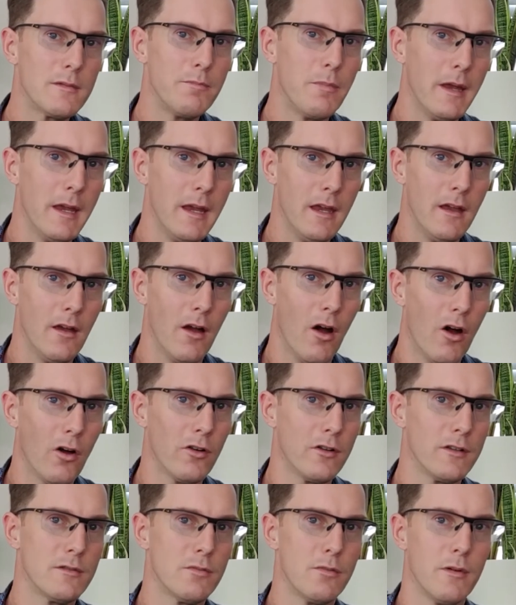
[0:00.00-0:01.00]
be
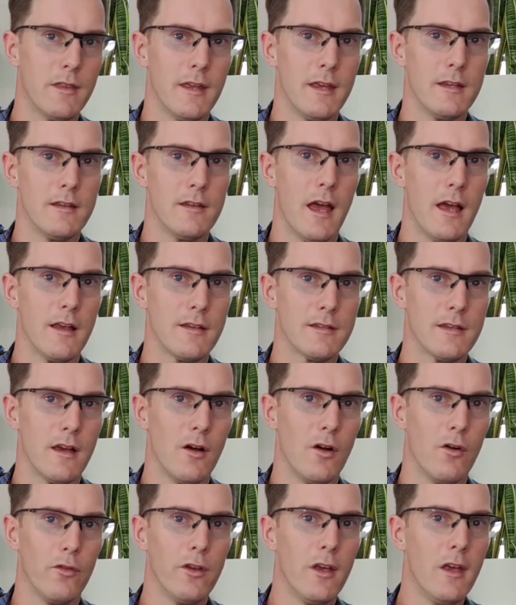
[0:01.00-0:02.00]
honest with
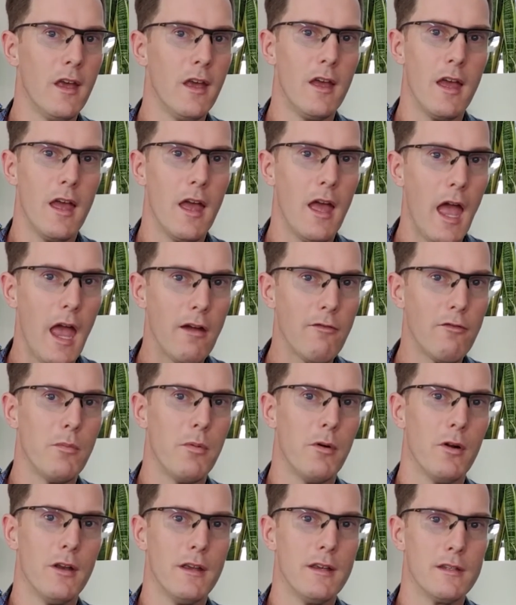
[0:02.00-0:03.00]
ourselves.
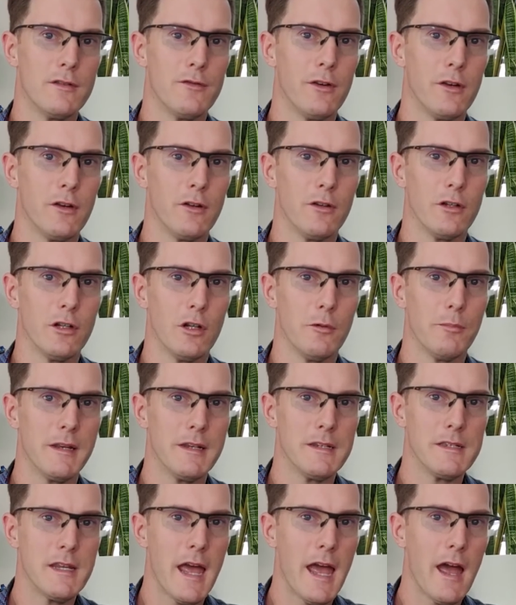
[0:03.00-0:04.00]
Everybody is feeling a little
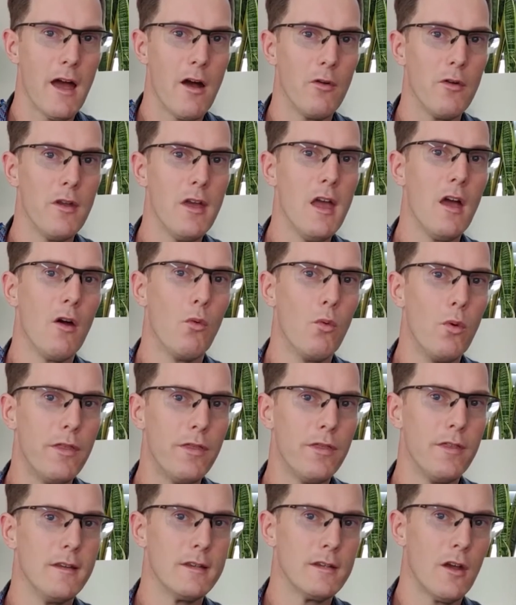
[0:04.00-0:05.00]
bit down
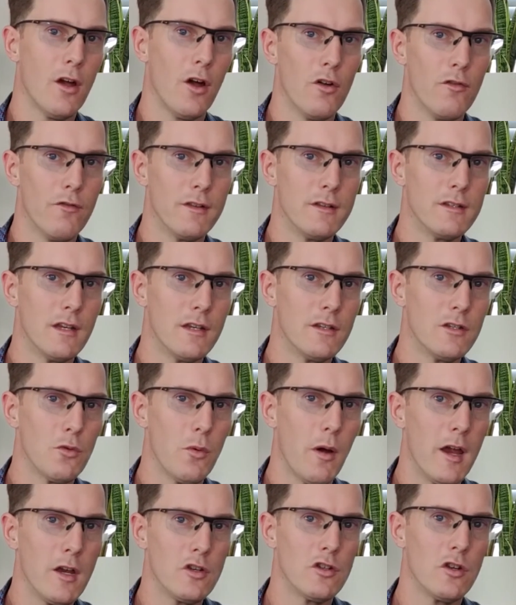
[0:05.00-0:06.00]
with this COVID
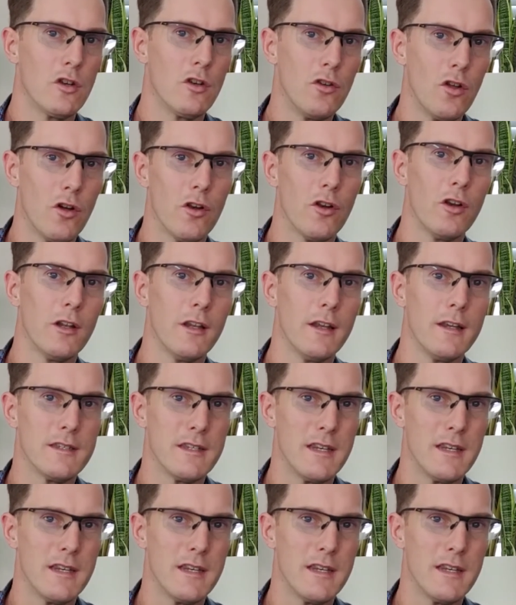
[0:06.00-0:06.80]
situation. Not only as an